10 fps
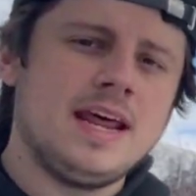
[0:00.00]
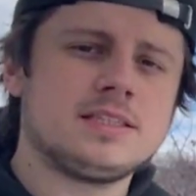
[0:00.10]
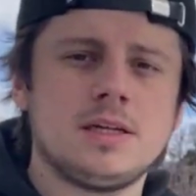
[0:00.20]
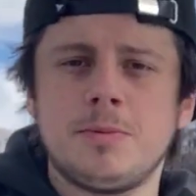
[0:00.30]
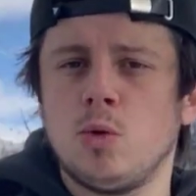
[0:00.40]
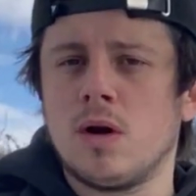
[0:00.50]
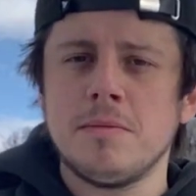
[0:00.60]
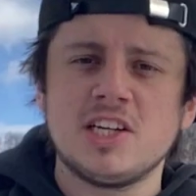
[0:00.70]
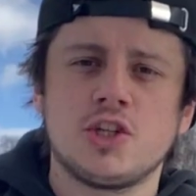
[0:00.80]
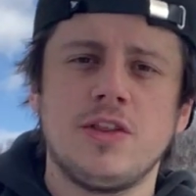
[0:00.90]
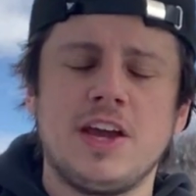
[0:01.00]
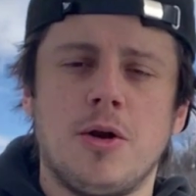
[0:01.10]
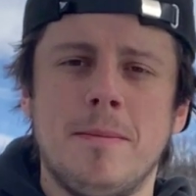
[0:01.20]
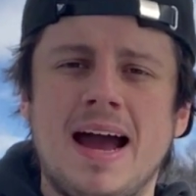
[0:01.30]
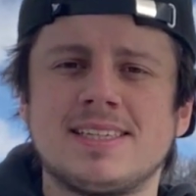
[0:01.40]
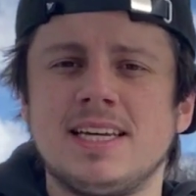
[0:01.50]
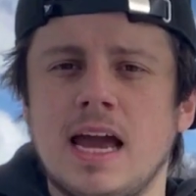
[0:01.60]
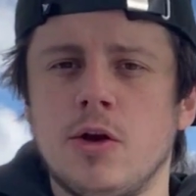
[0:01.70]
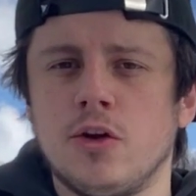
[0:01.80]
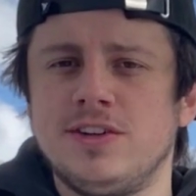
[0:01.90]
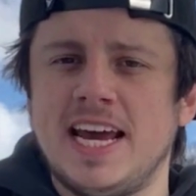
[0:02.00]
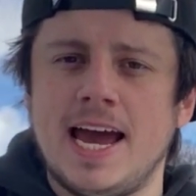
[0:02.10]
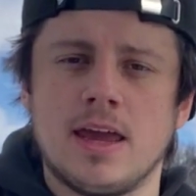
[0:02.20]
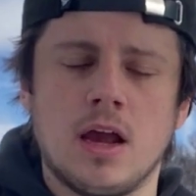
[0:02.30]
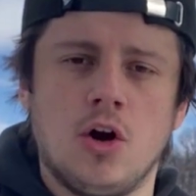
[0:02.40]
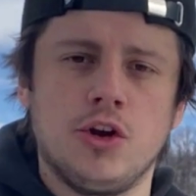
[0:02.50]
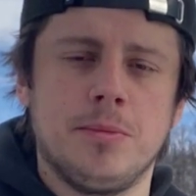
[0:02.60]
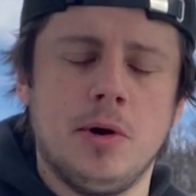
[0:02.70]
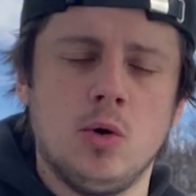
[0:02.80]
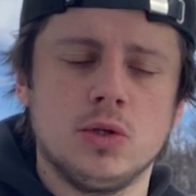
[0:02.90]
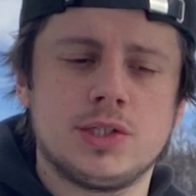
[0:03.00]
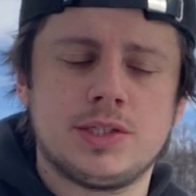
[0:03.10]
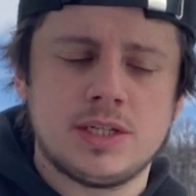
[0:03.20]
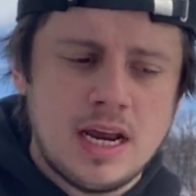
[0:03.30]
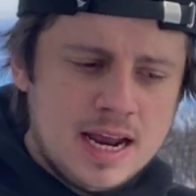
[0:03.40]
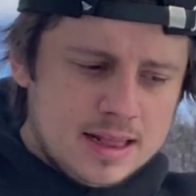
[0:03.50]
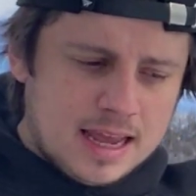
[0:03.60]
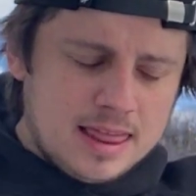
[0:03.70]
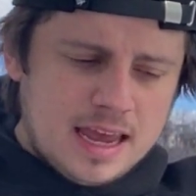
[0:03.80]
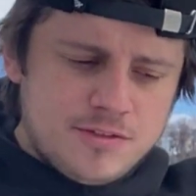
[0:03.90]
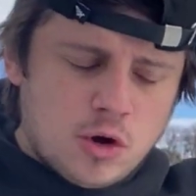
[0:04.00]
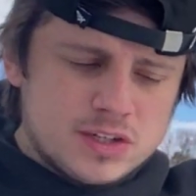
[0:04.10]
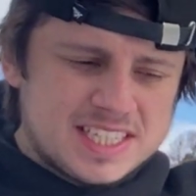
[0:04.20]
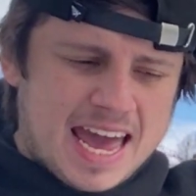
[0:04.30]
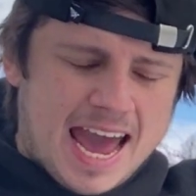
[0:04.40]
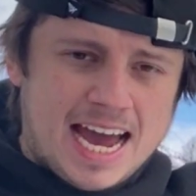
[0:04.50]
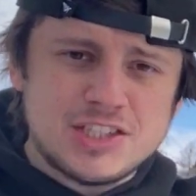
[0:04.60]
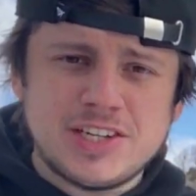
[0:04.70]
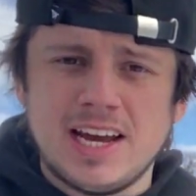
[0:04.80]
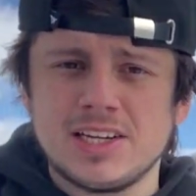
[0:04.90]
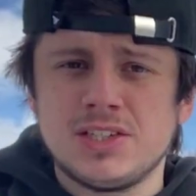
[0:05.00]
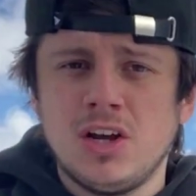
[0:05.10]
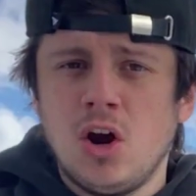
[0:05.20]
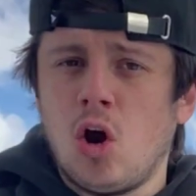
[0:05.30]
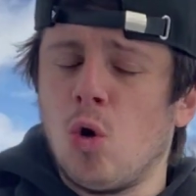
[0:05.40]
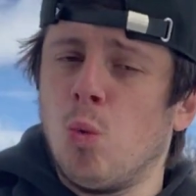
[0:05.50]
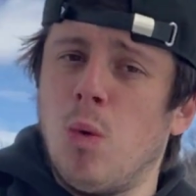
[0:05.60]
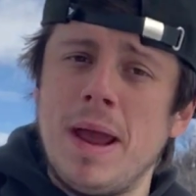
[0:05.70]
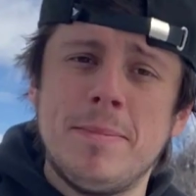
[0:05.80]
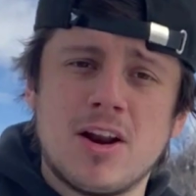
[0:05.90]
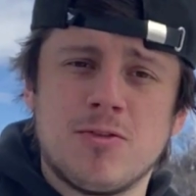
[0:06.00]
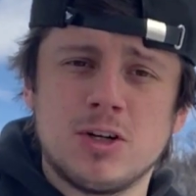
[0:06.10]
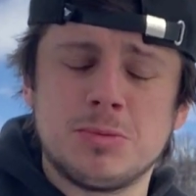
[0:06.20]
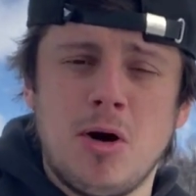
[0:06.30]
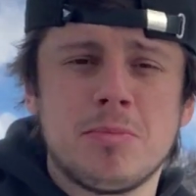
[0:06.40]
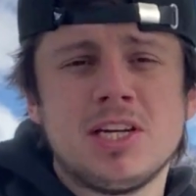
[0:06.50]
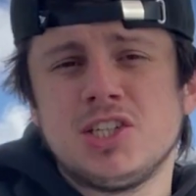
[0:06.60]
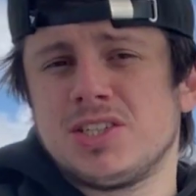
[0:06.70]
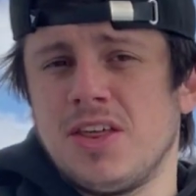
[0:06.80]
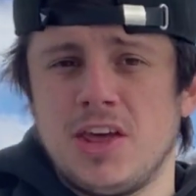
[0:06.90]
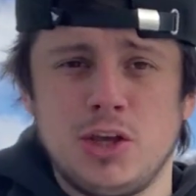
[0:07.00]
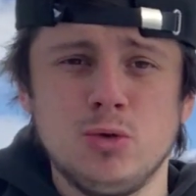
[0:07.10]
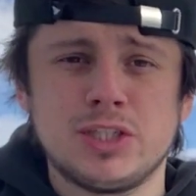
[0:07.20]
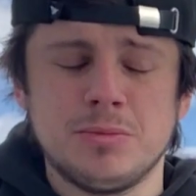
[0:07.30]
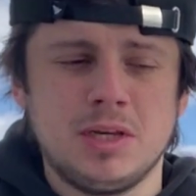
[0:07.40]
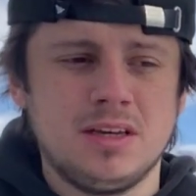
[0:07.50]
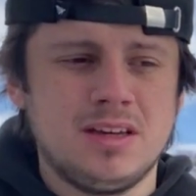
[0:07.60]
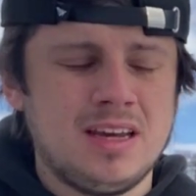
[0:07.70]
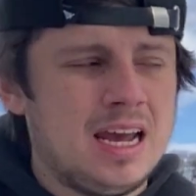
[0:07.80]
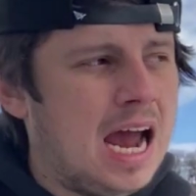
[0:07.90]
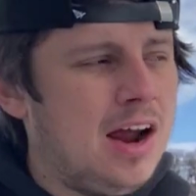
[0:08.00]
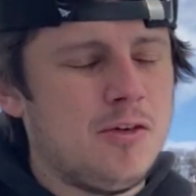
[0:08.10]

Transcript: next up, you want to make sure that you're maxing out your tagging on your posts. Lately, I've noticed that hashtags are way better for small pages than they used to be. I